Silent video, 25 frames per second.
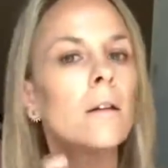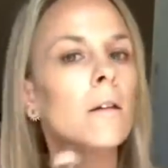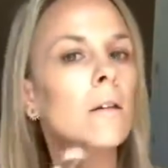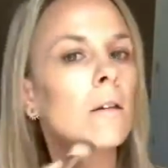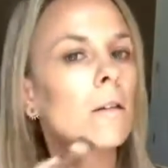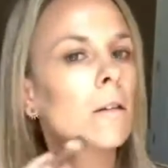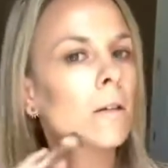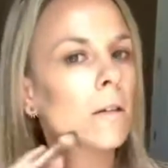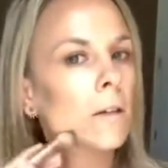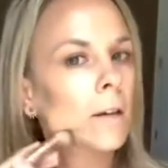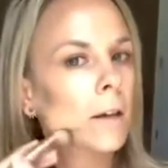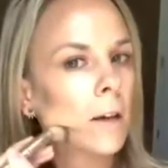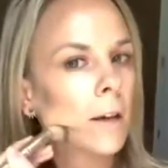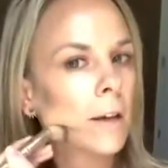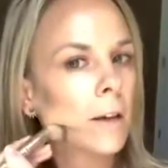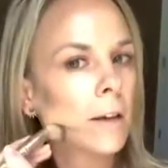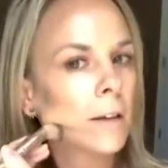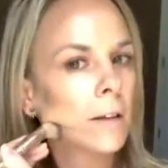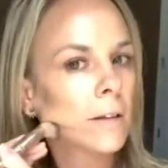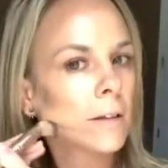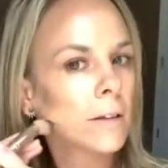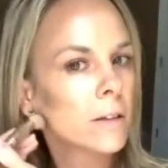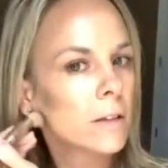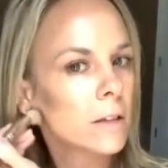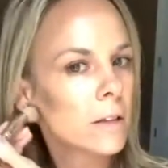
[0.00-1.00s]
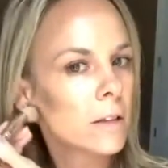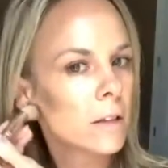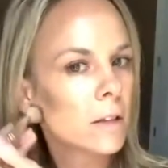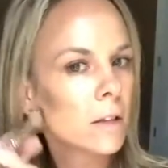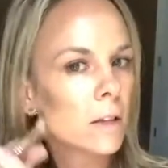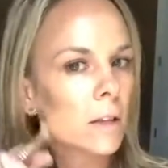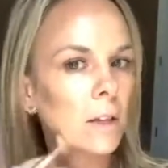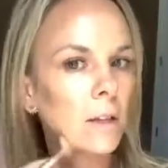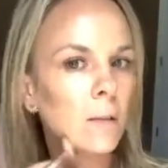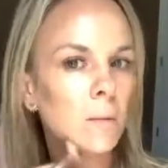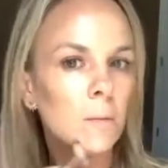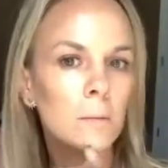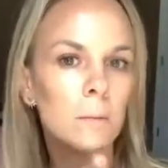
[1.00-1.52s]
Okay,
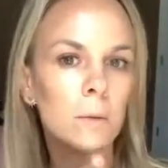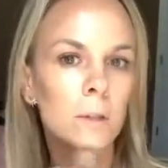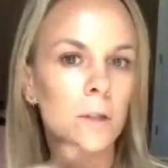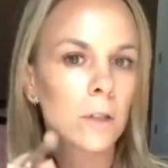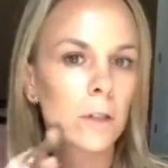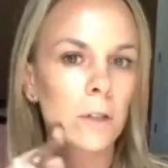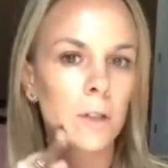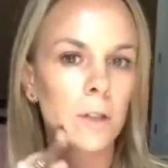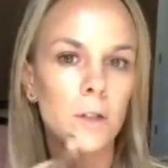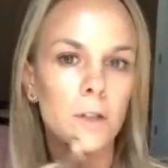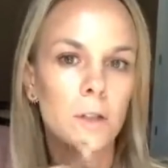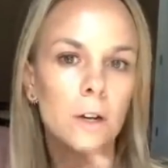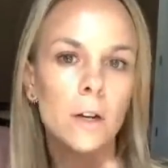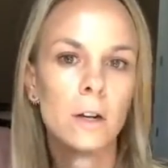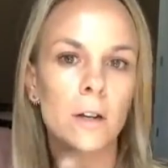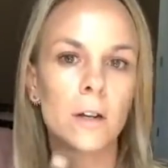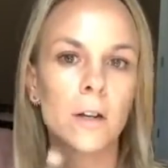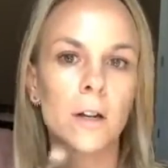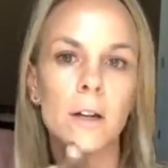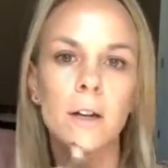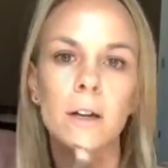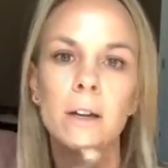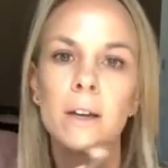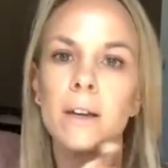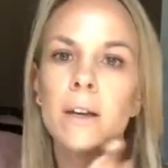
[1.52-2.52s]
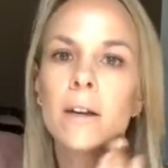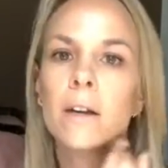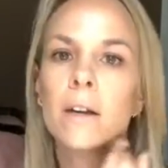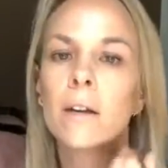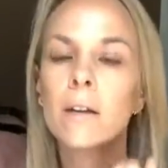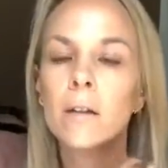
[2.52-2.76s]
slims the jawline.